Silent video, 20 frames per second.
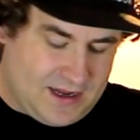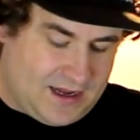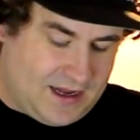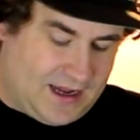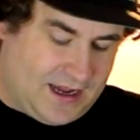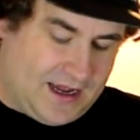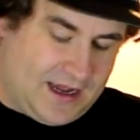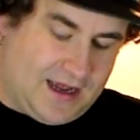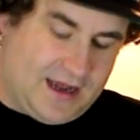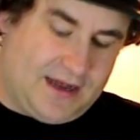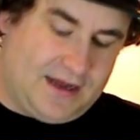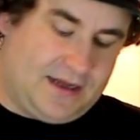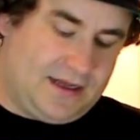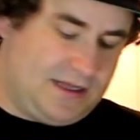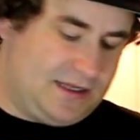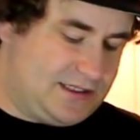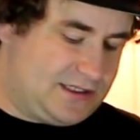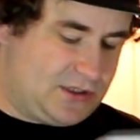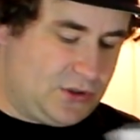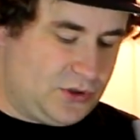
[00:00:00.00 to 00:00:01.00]

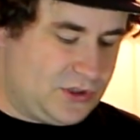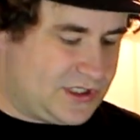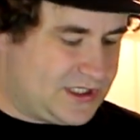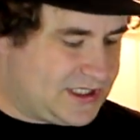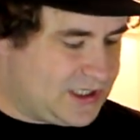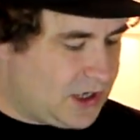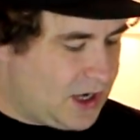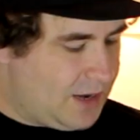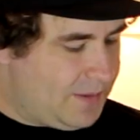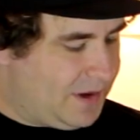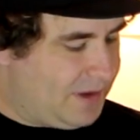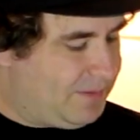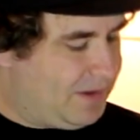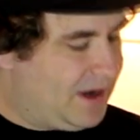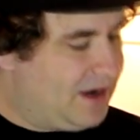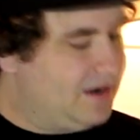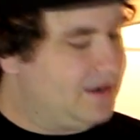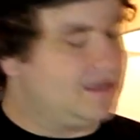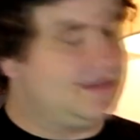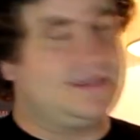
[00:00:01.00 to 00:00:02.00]
This sort of
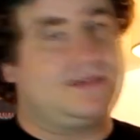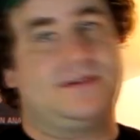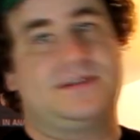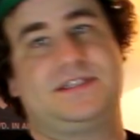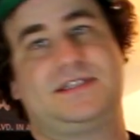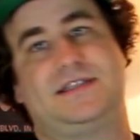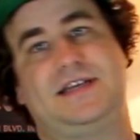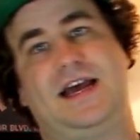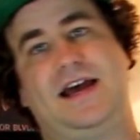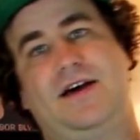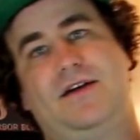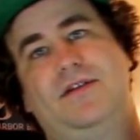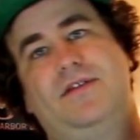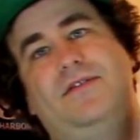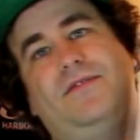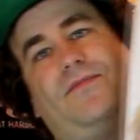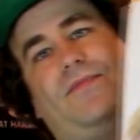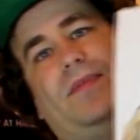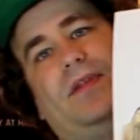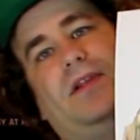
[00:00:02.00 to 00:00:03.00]
cyberpunk
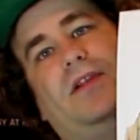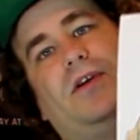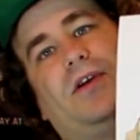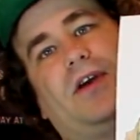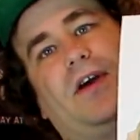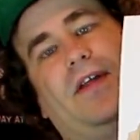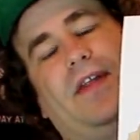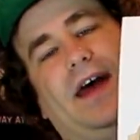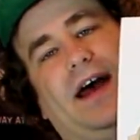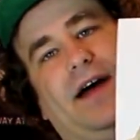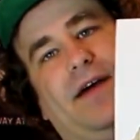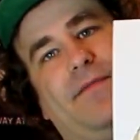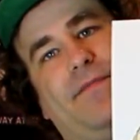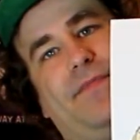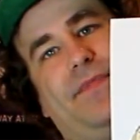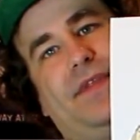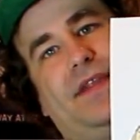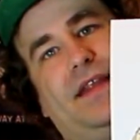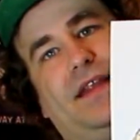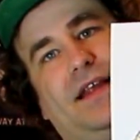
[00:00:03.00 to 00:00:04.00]
sound. Look at that.
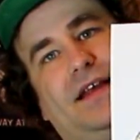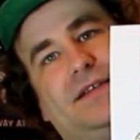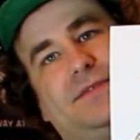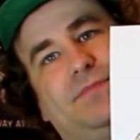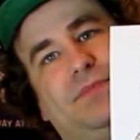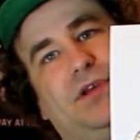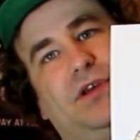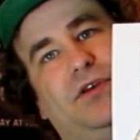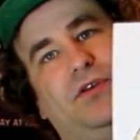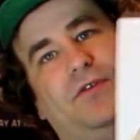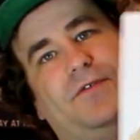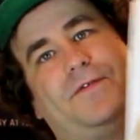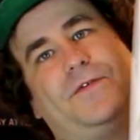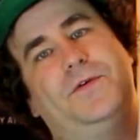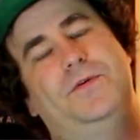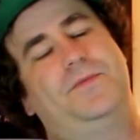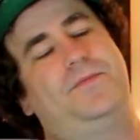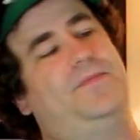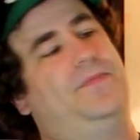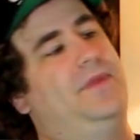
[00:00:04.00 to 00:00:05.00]
That's
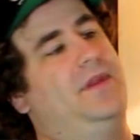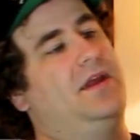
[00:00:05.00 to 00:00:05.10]
beautiful.